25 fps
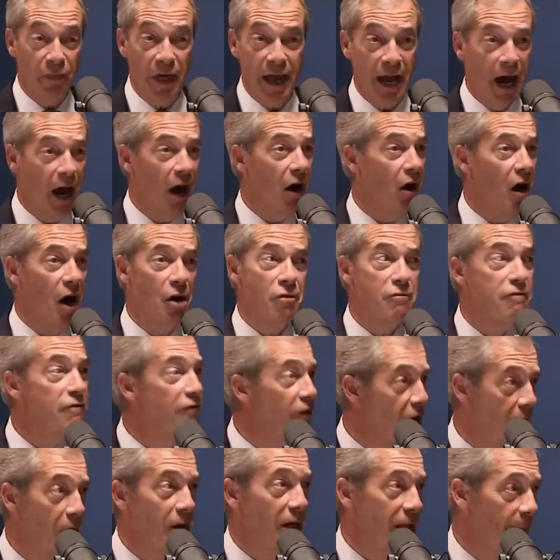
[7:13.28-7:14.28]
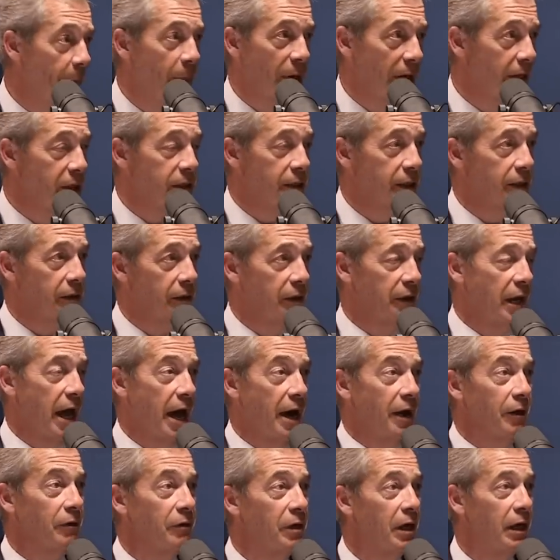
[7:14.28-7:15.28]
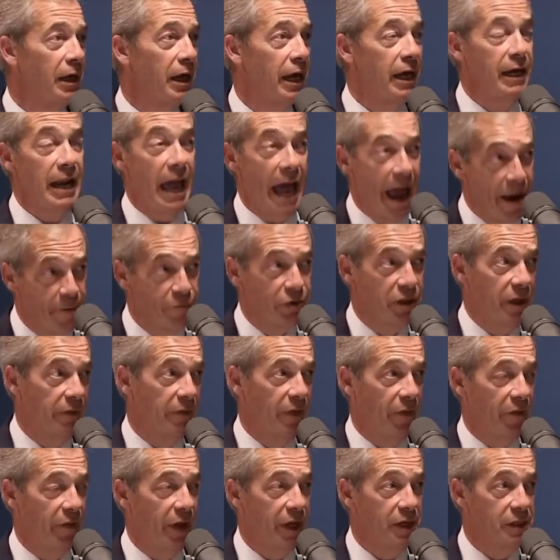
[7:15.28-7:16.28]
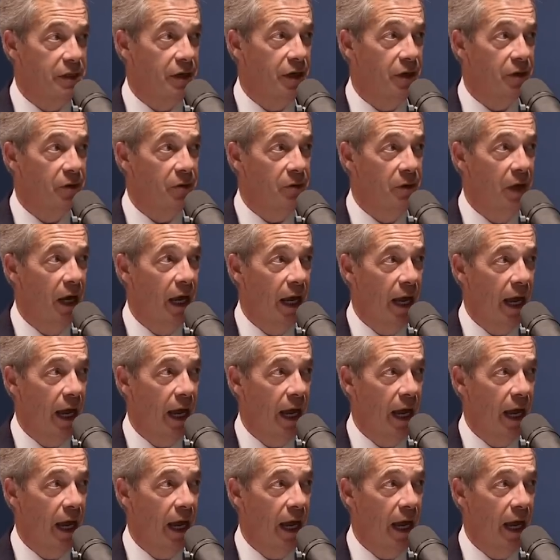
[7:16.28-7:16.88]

They are overtly political now in everything that they do.